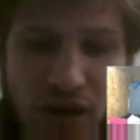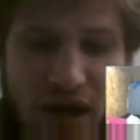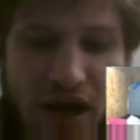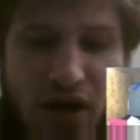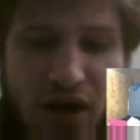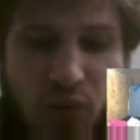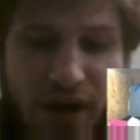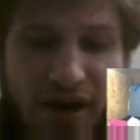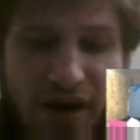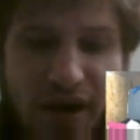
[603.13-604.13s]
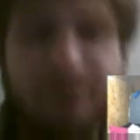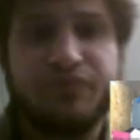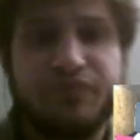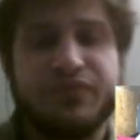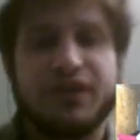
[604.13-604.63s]
where
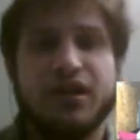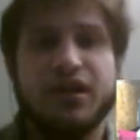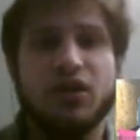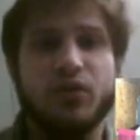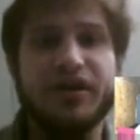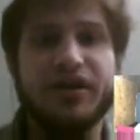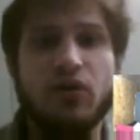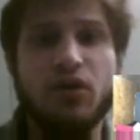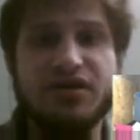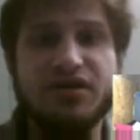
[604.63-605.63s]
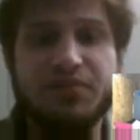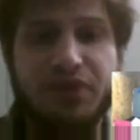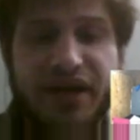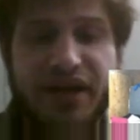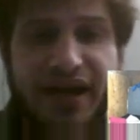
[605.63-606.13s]
we don't want to
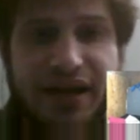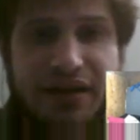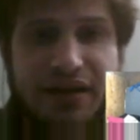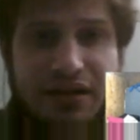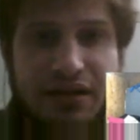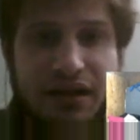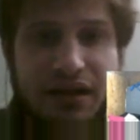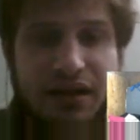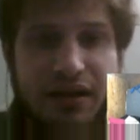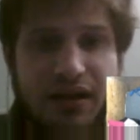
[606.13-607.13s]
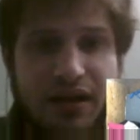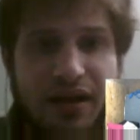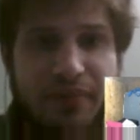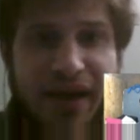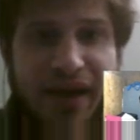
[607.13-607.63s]
play a
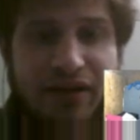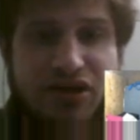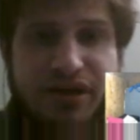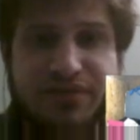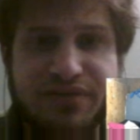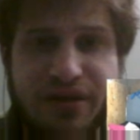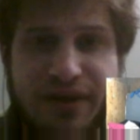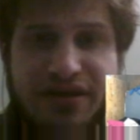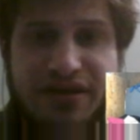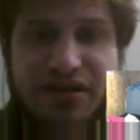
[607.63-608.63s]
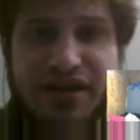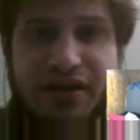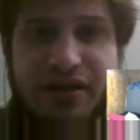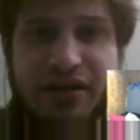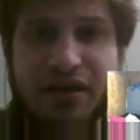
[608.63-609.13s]
battleship directly
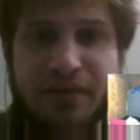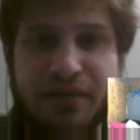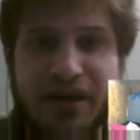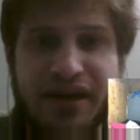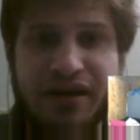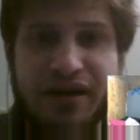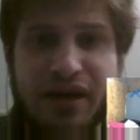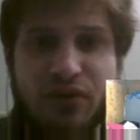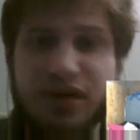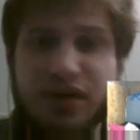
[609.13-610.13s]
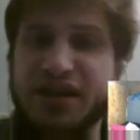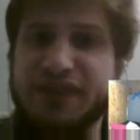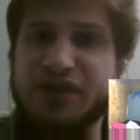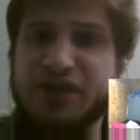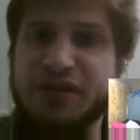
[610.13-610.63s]
on a main network,
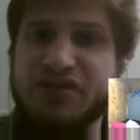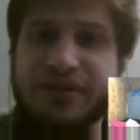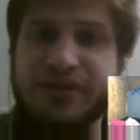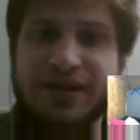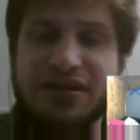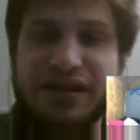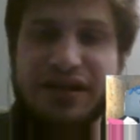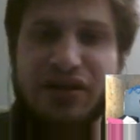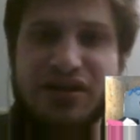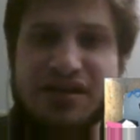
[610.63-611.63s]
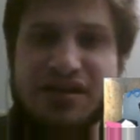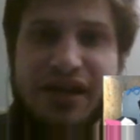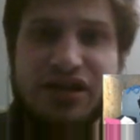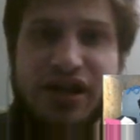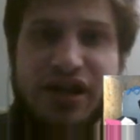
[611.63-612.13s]
even directly on the
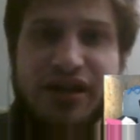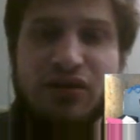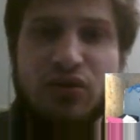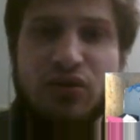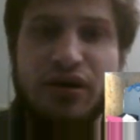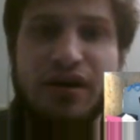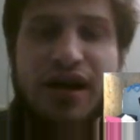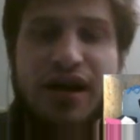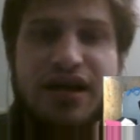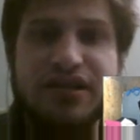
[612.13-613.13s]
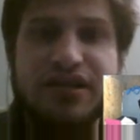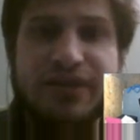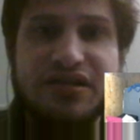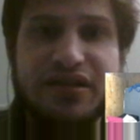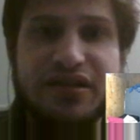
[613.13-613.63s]
sidechain or
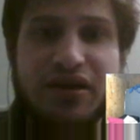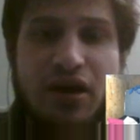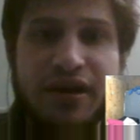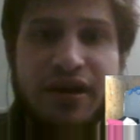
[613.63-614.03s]
directly on